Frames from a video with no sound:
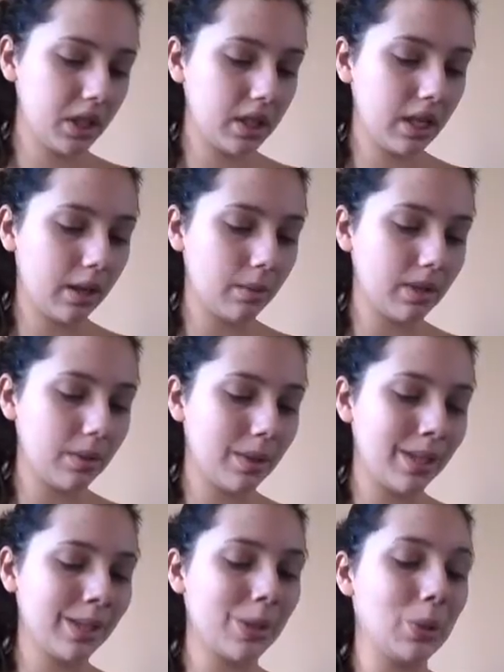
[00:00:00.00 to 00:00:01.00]
gonna take up some of
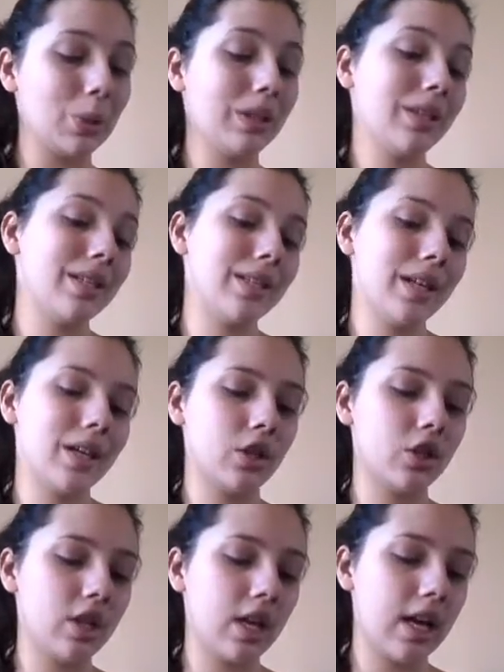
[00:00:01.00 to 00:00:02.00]
this Golden
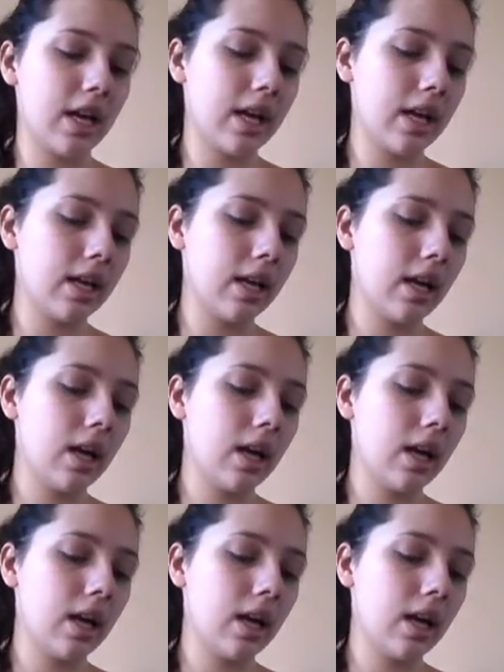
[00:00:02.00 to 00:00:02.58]
Sun shade